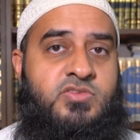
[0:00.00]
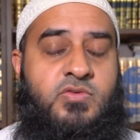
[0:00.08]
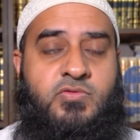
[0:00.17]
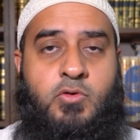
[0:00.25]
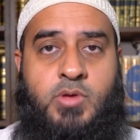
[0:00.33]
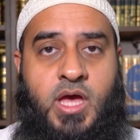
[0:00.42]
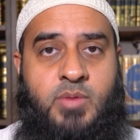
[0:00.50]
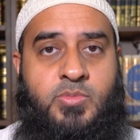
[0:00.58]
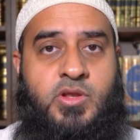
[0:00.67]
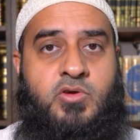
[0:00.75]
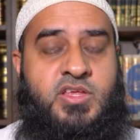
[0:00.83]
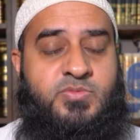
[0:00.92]
of
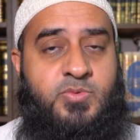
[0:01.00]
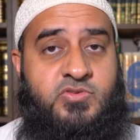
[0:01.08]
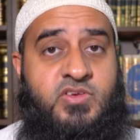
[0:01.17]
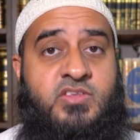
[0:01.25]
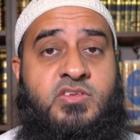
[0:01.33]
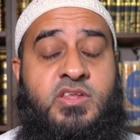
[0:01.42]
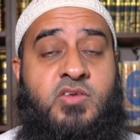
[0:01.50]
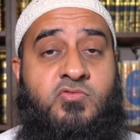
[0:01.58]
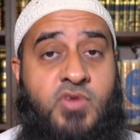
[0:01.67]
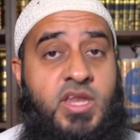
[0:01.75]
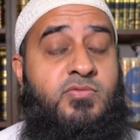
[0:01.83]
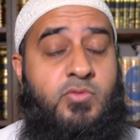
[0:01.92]
vocabulary that's presented and
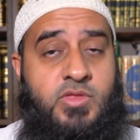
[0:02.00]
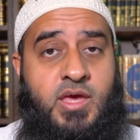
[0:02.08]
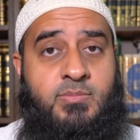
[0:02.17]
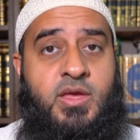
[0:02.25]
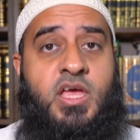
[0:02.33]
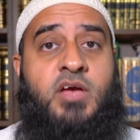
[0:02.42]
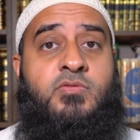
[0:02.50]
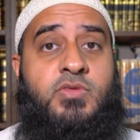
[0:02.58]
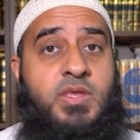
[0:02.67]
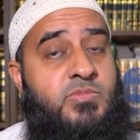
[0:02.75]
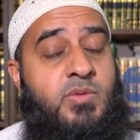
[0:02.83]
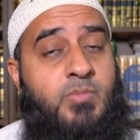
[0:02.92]
ready for them
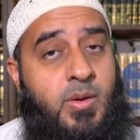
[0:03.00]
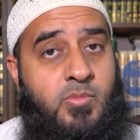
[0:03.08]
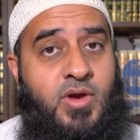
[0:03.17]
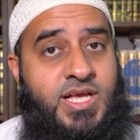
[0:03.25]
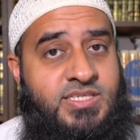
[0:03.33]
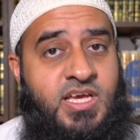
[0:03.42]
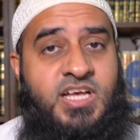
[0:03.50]
to memorize.